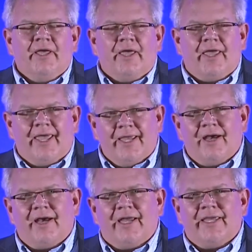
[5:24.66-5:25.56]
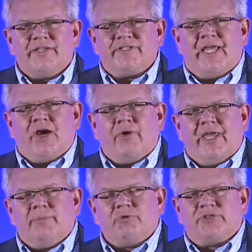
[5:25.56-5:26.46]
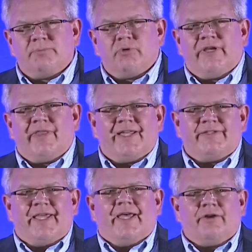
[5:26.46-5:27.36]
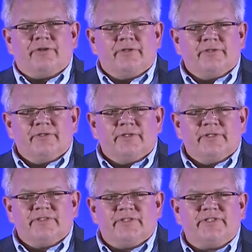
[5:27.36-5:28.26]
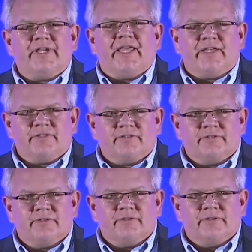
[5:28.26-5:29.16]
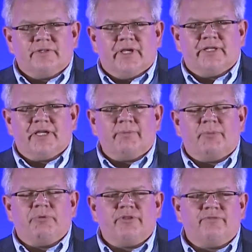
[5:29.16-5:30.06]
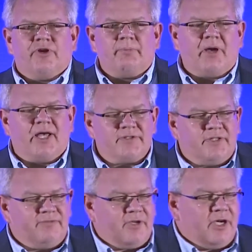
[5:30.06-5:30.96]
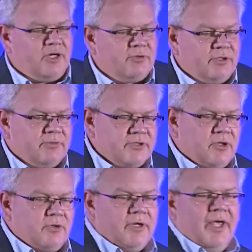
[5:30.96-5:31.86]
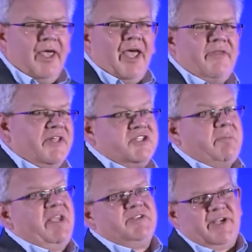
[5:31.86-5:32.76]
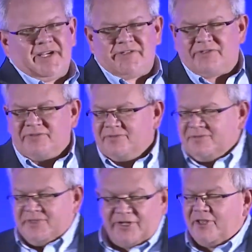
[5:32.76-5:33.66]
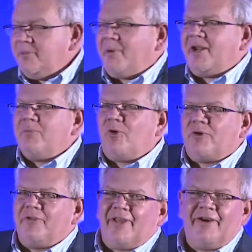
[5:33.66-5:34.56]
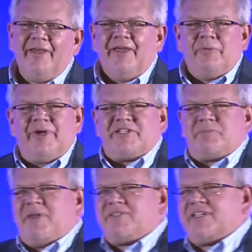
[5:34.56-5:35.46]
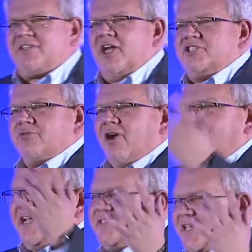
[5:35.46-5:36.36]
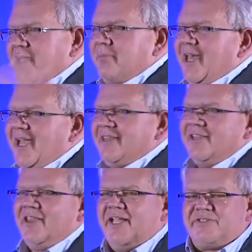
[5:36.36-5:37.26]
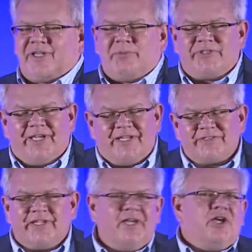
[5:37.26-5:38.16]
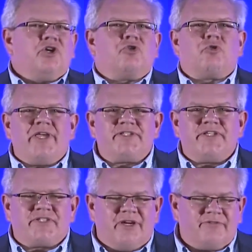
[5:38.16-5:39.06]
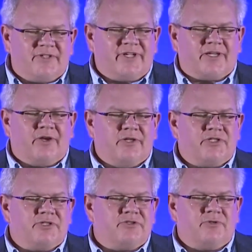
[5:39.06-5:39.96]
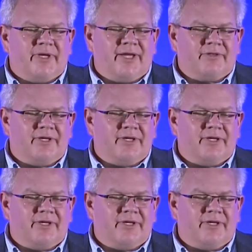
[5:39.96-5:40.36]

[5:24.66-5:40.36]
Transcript: AI is now able to bring that down to days and come up with a very positive, concrete result. And then SpaceX, you know, the bottom corner there, we got SpaceX launching rockets, they come back, they land simultaneously. Crazy stuff that technology is doing out